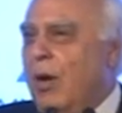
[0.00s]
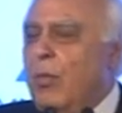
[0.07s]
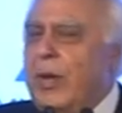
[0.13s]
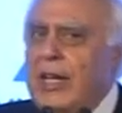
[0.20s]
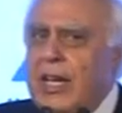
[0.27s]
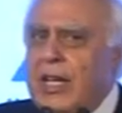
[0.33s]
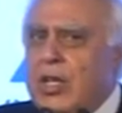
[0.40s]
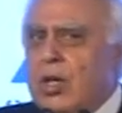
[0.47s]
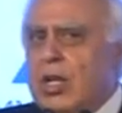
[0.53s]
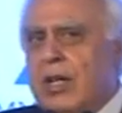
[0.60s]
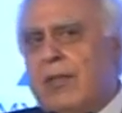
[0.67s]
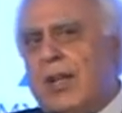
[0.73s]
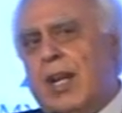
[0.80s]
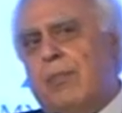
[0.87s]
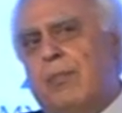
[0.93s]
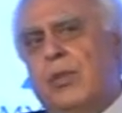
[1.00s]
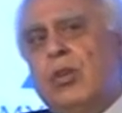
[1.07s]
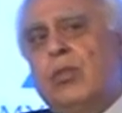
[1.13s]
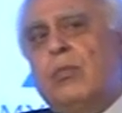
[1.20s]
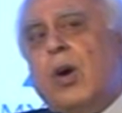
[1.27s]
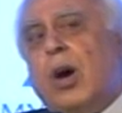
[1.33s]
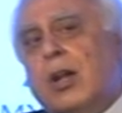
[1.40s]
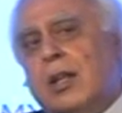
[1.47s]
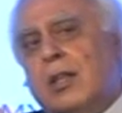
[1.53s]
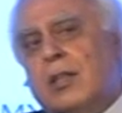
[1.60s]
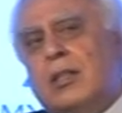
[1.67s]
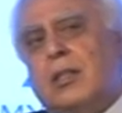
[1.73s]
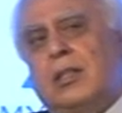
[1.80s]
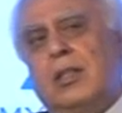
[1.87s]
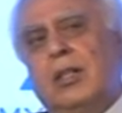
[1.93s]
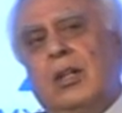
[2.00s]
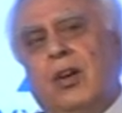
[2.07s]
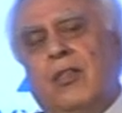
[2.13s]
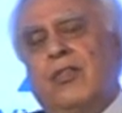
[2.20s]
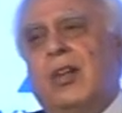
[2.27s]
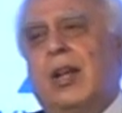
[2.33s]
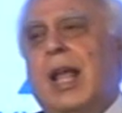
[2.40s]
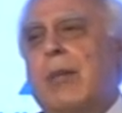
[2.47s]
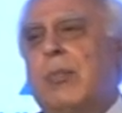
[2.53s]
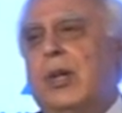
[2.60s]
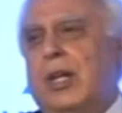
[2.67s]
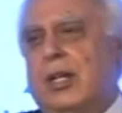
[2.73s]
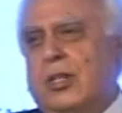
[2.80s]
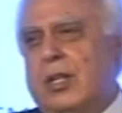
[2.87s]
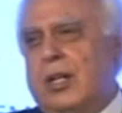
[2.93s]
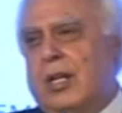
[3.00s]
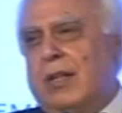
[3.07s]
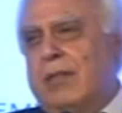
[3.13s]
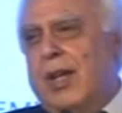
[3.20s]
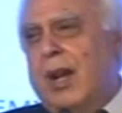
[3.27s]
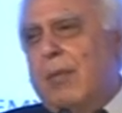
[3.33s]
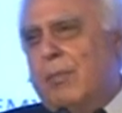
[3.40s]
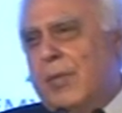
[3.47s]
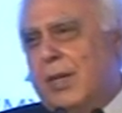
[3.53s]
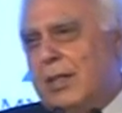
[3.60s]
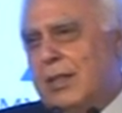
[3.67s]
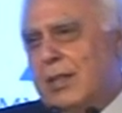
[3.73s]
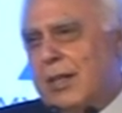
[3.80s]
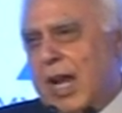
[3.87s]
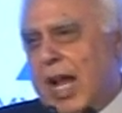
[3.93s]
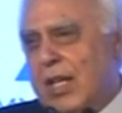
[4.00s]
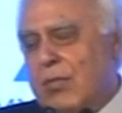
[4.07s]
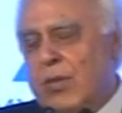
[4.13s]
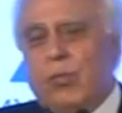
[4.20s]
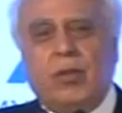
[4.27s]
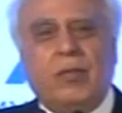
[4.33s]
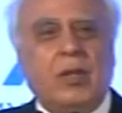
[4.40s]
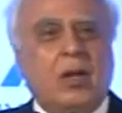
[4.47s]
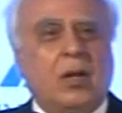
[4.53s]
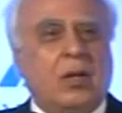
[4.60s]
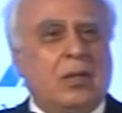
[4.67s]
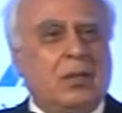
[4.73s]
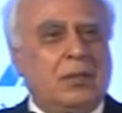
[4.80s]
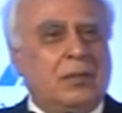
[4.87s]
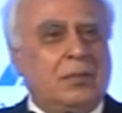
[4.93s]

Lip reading: We need to develop new models of collaboration and development as we move along.